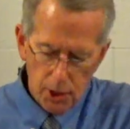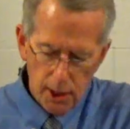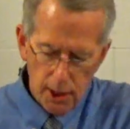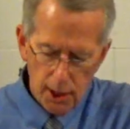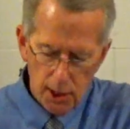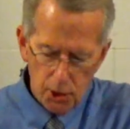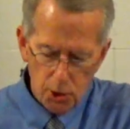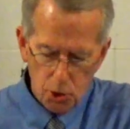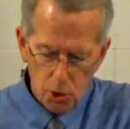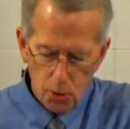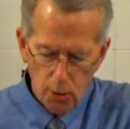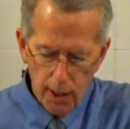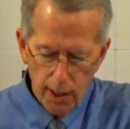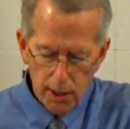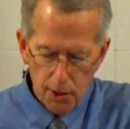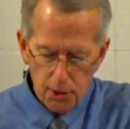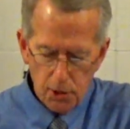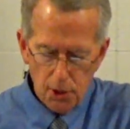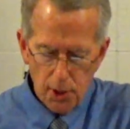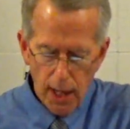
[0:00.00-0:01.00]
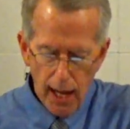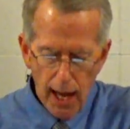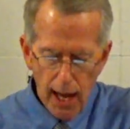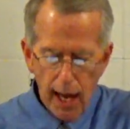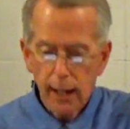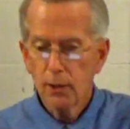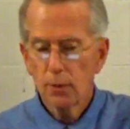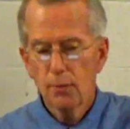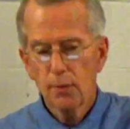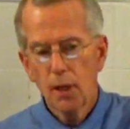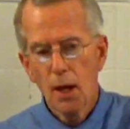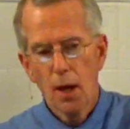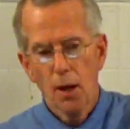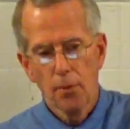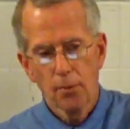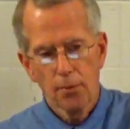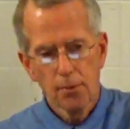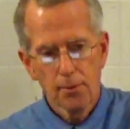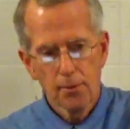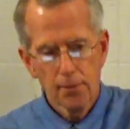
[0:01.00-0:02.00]
we see his greatest act of
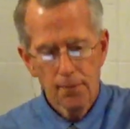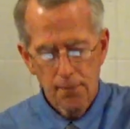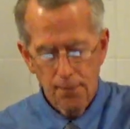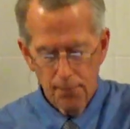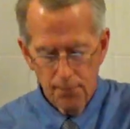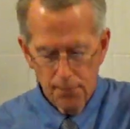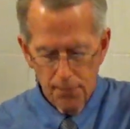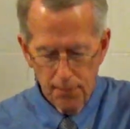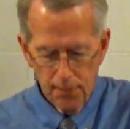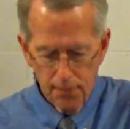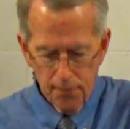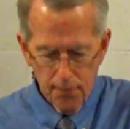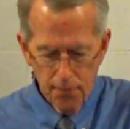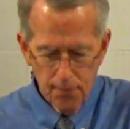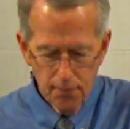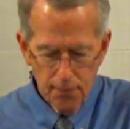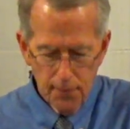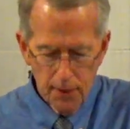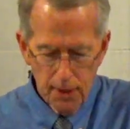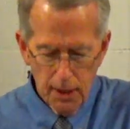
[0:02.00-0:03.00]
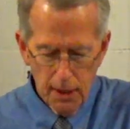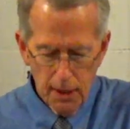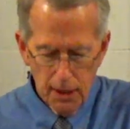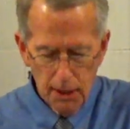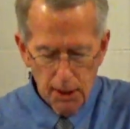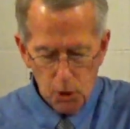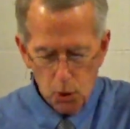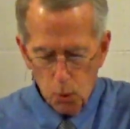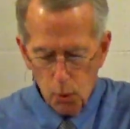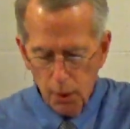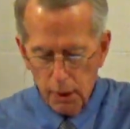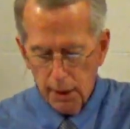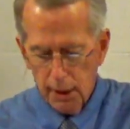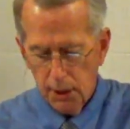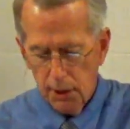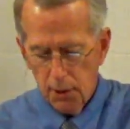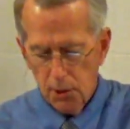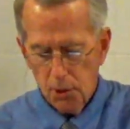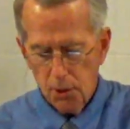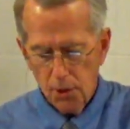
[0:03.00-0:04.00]
love in his
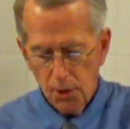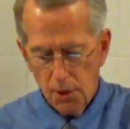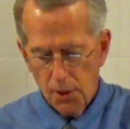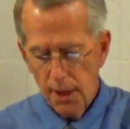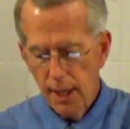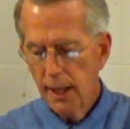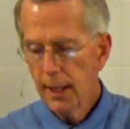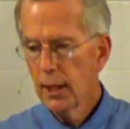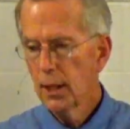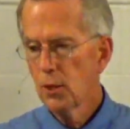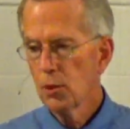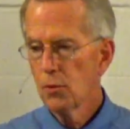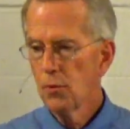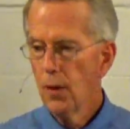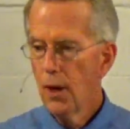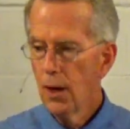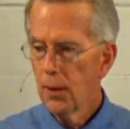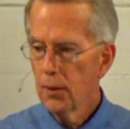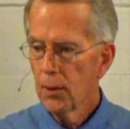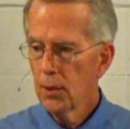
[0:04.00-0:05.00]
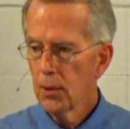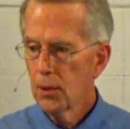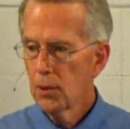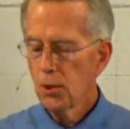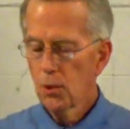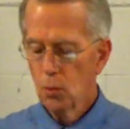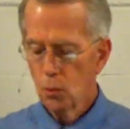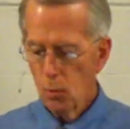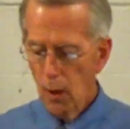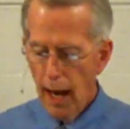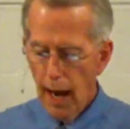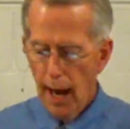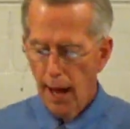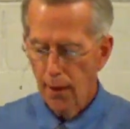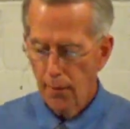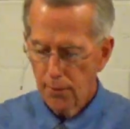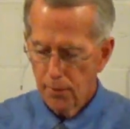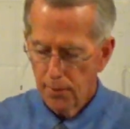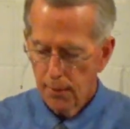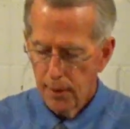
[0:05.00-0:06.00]
willingness to take his Father's
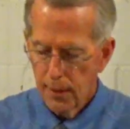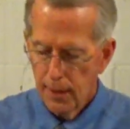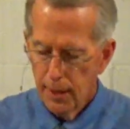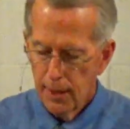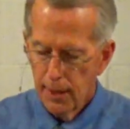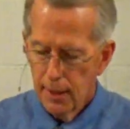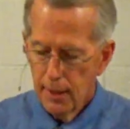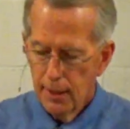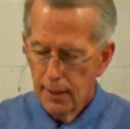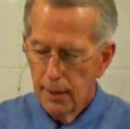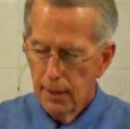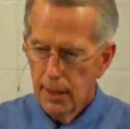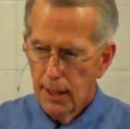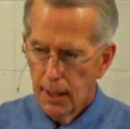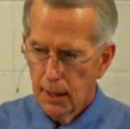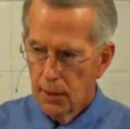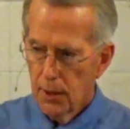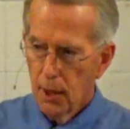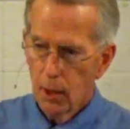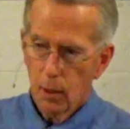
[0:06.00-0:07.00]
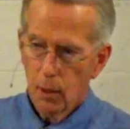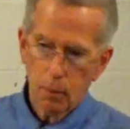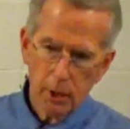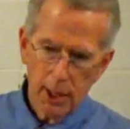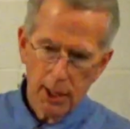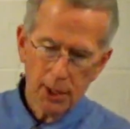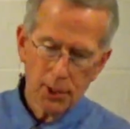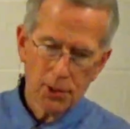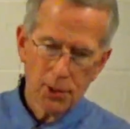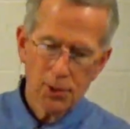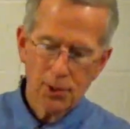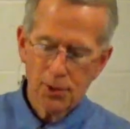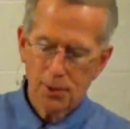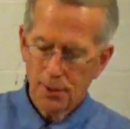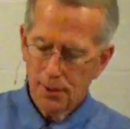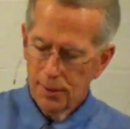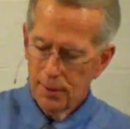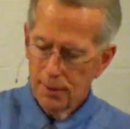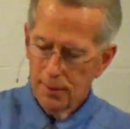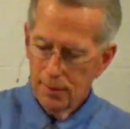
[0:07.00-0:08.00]
wrath in their
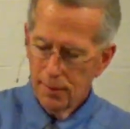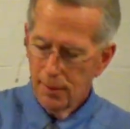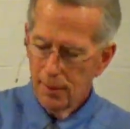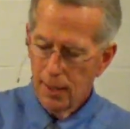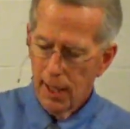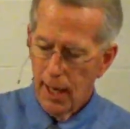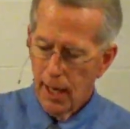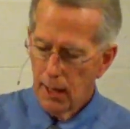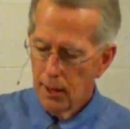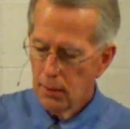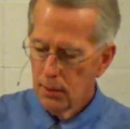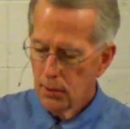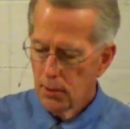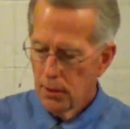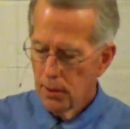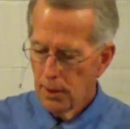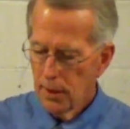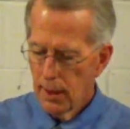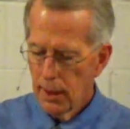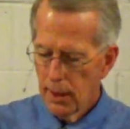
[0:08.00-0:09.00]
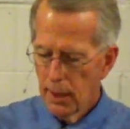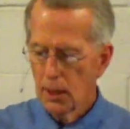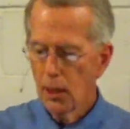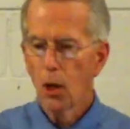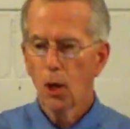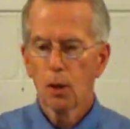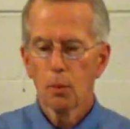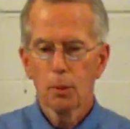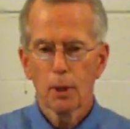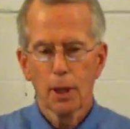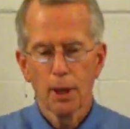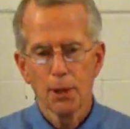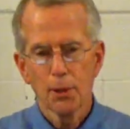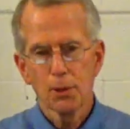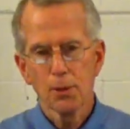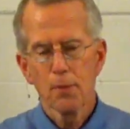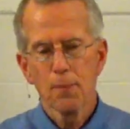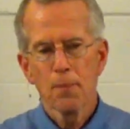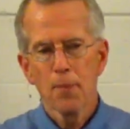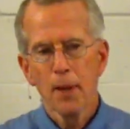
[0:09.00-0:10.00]
place and in our
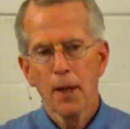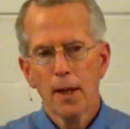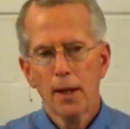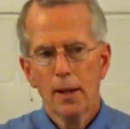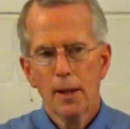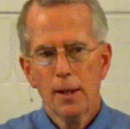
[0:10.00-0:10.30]
place.